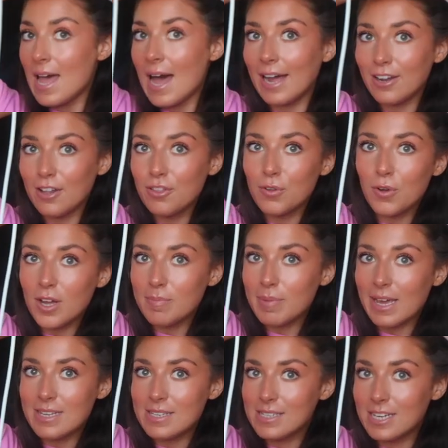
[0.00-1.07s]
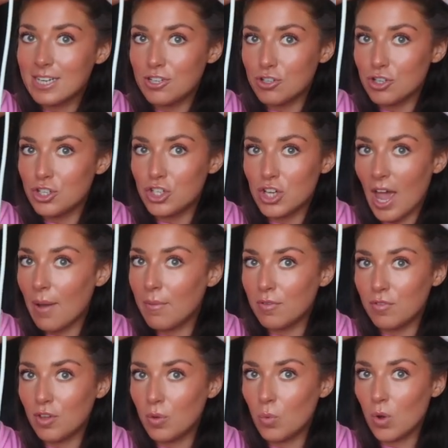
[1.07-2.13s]
and i thought i'd basically just share
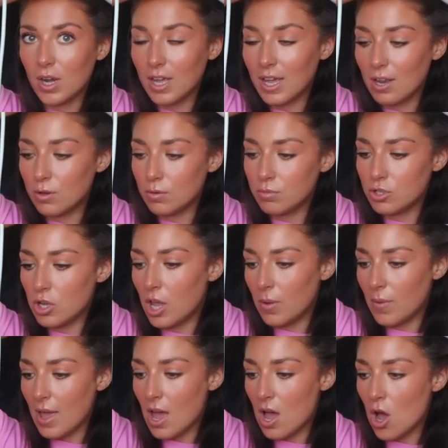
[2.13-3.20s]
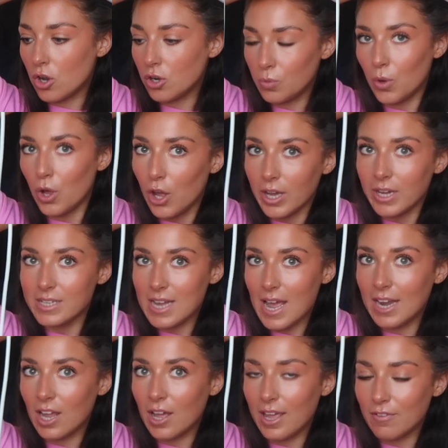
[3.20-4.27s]
with you what i get up to on a work
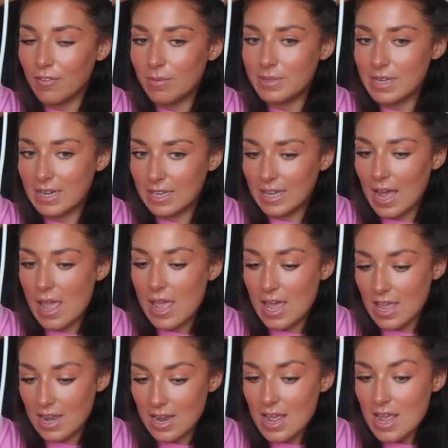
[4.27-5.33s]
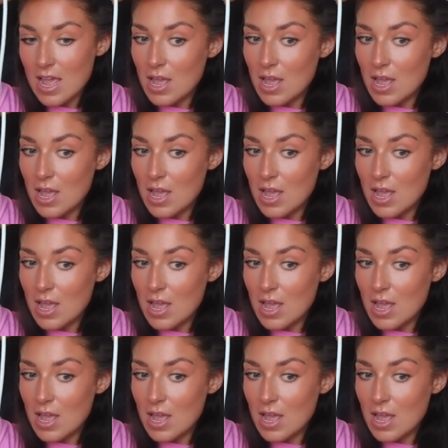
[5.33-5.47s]
day like if i'm dedicating